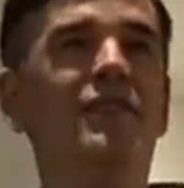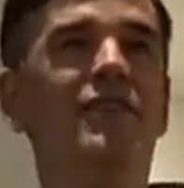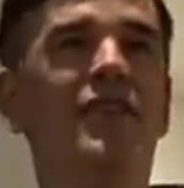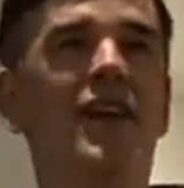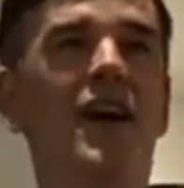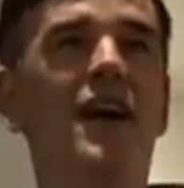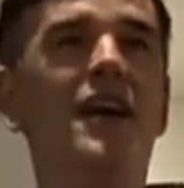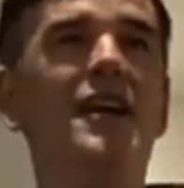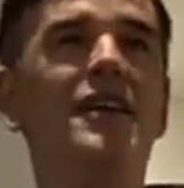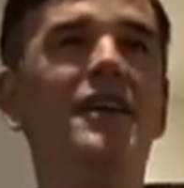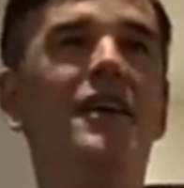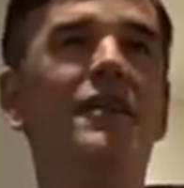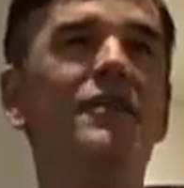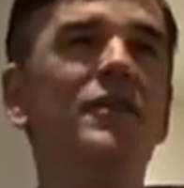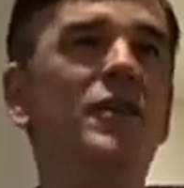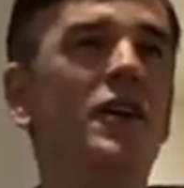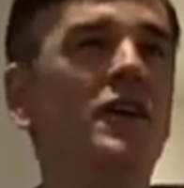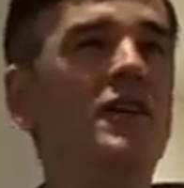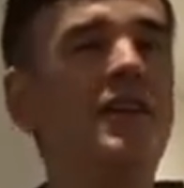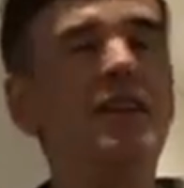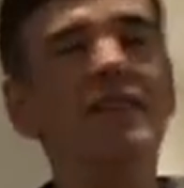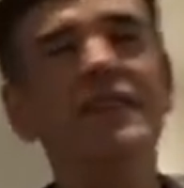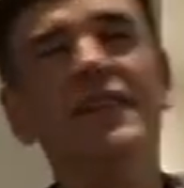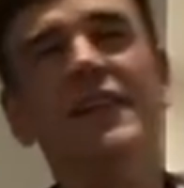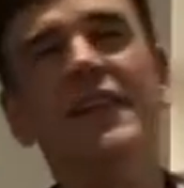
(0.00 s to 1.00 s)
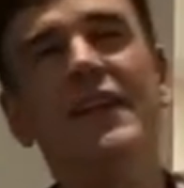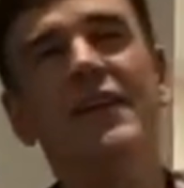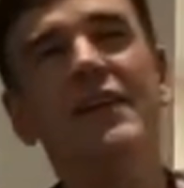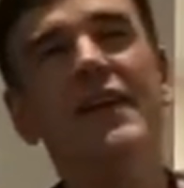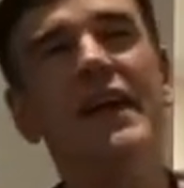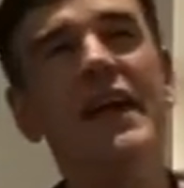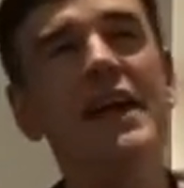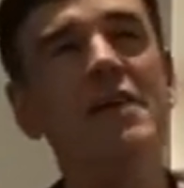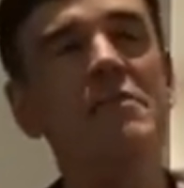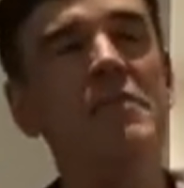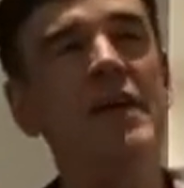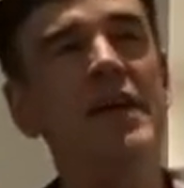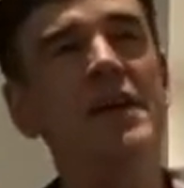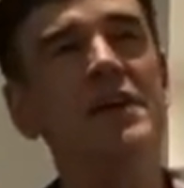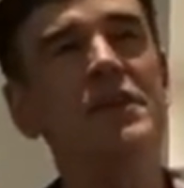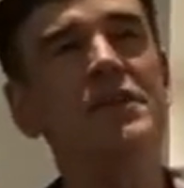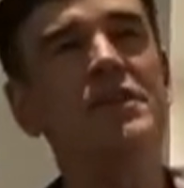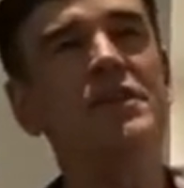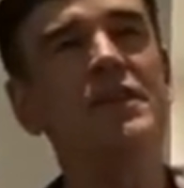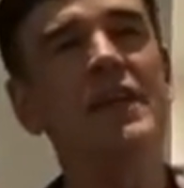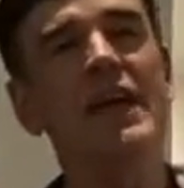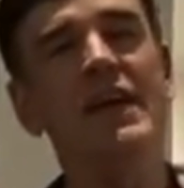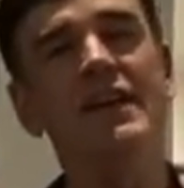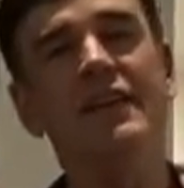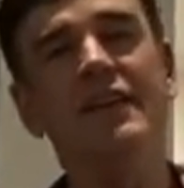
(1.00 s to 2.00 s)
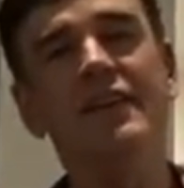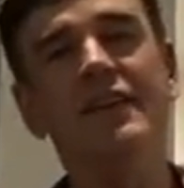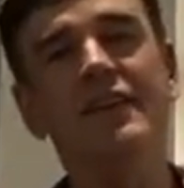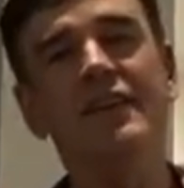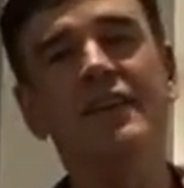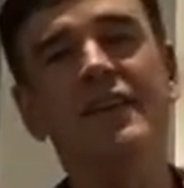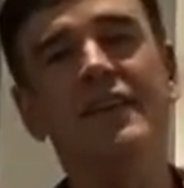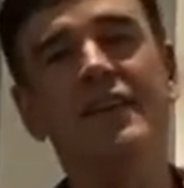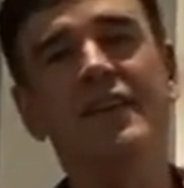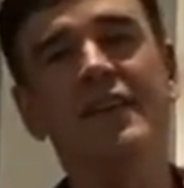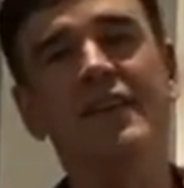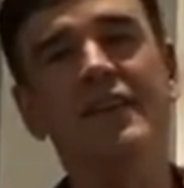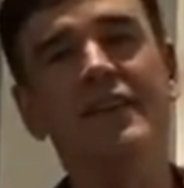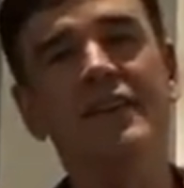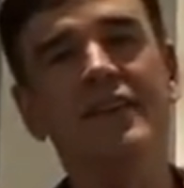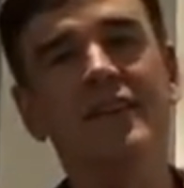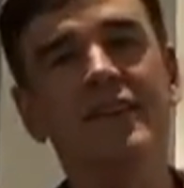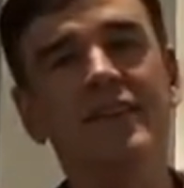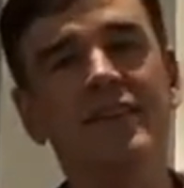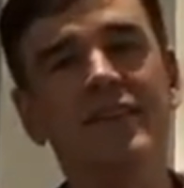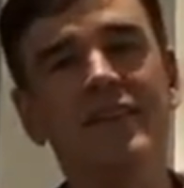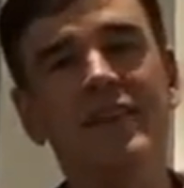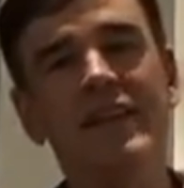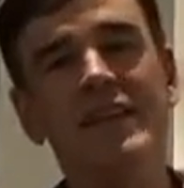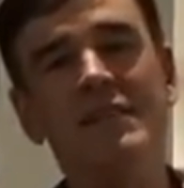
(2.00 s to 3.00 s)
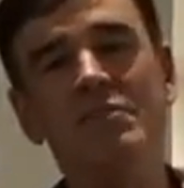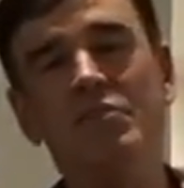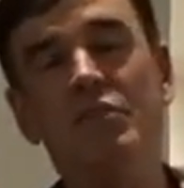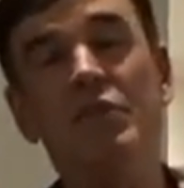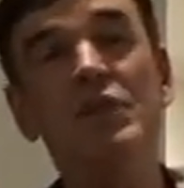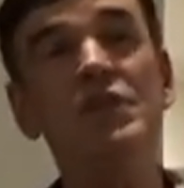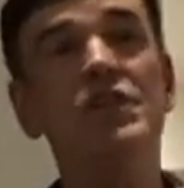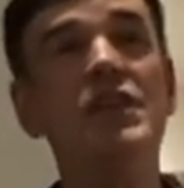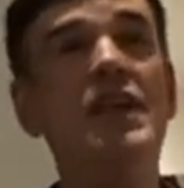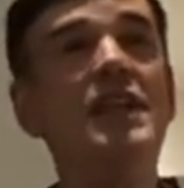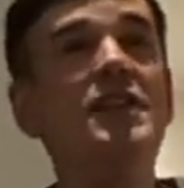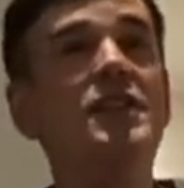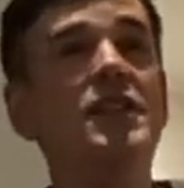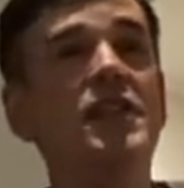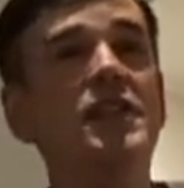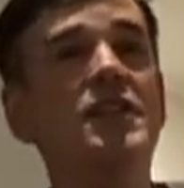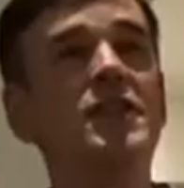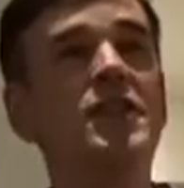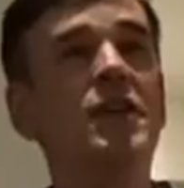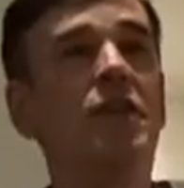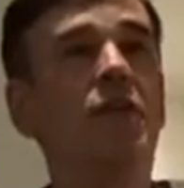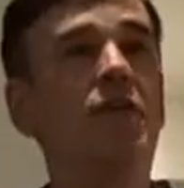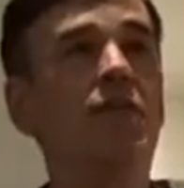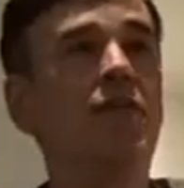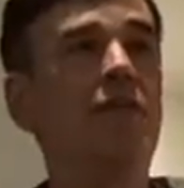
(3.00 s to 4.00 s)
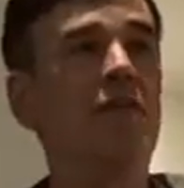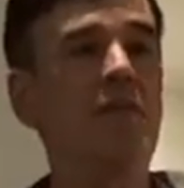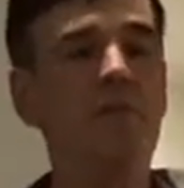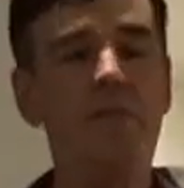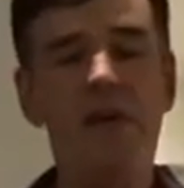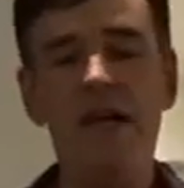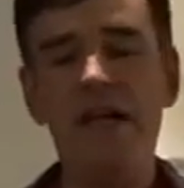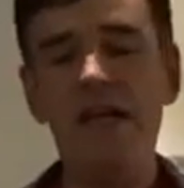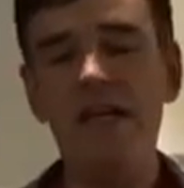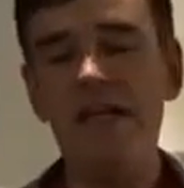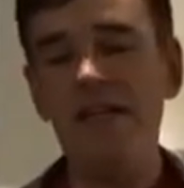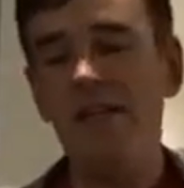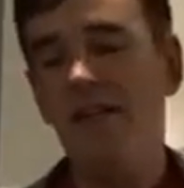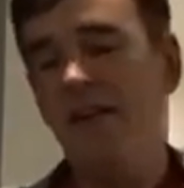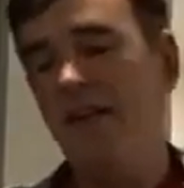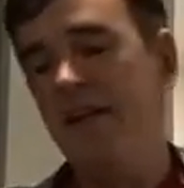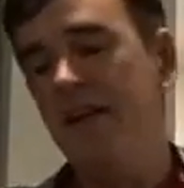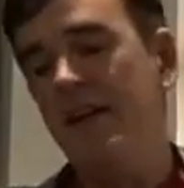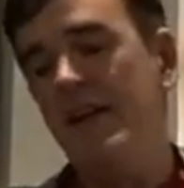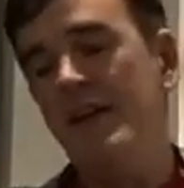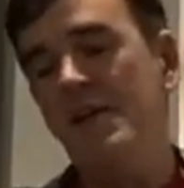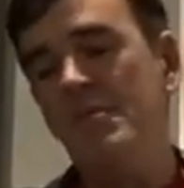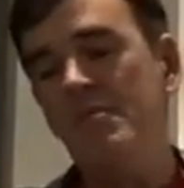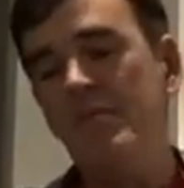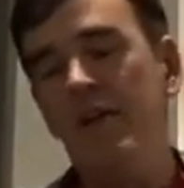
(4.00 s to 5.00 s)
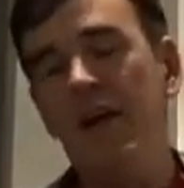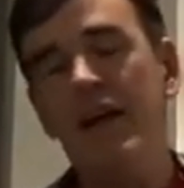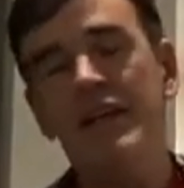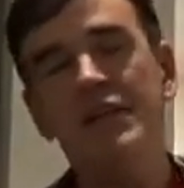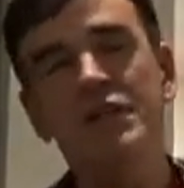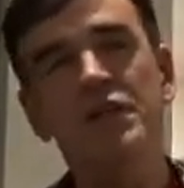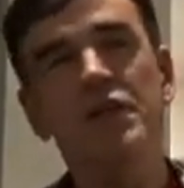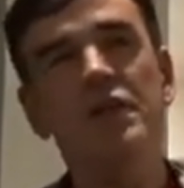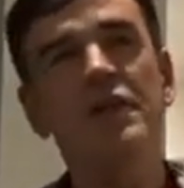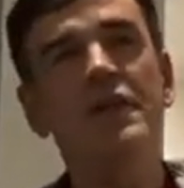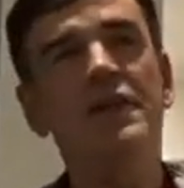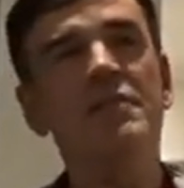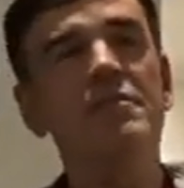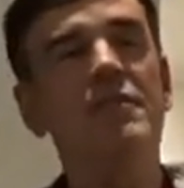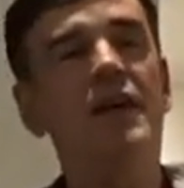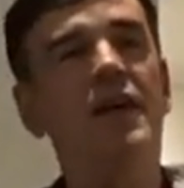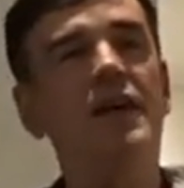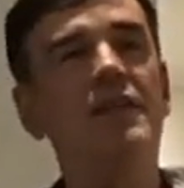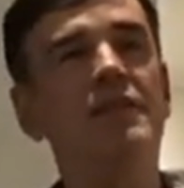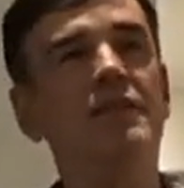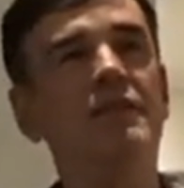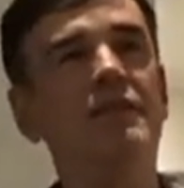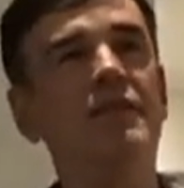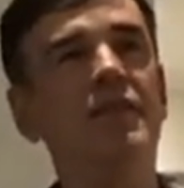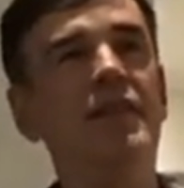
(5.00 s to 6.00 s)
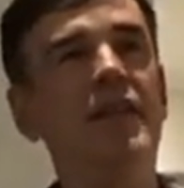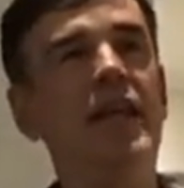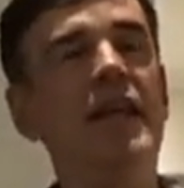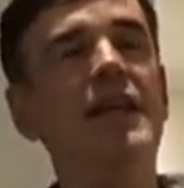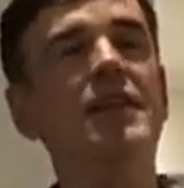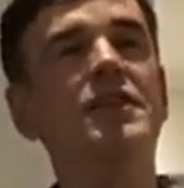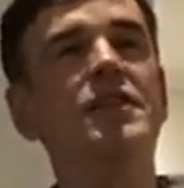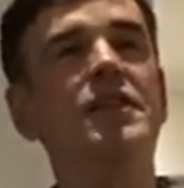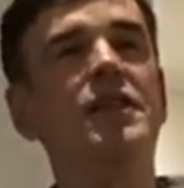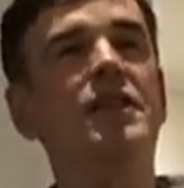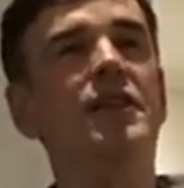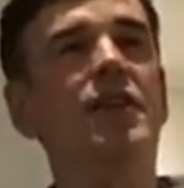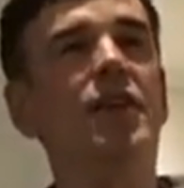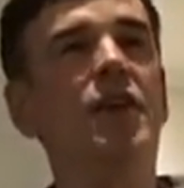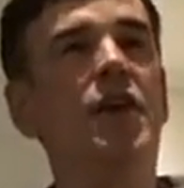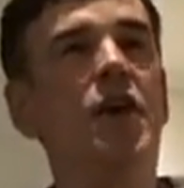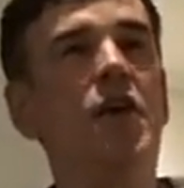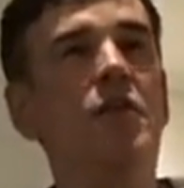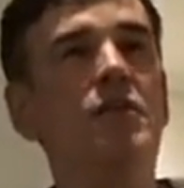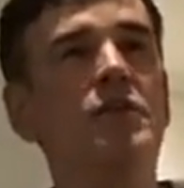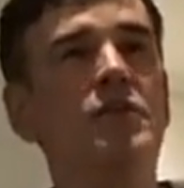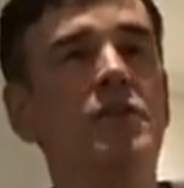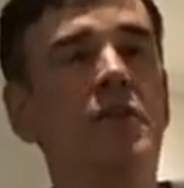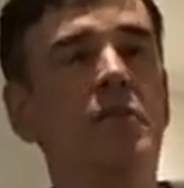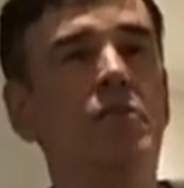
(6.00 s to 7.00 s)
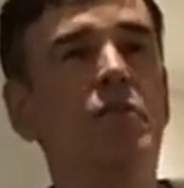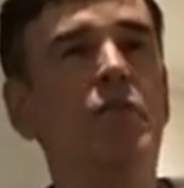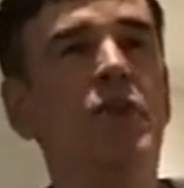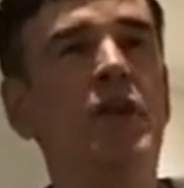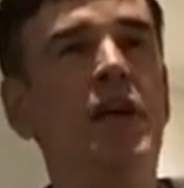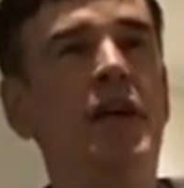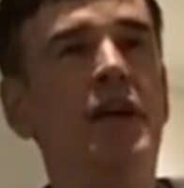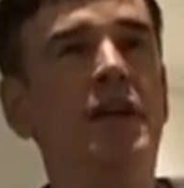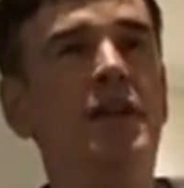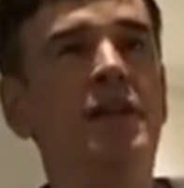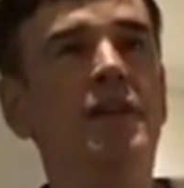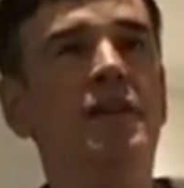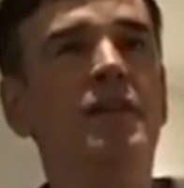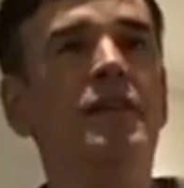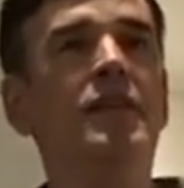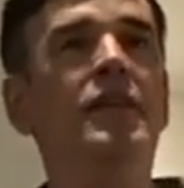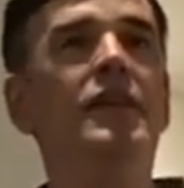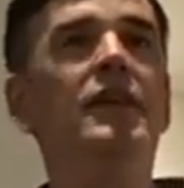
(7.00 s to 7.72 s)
Fine. I've got, you know, MS, and it presents itself for me by turning my legs into loaves of bread.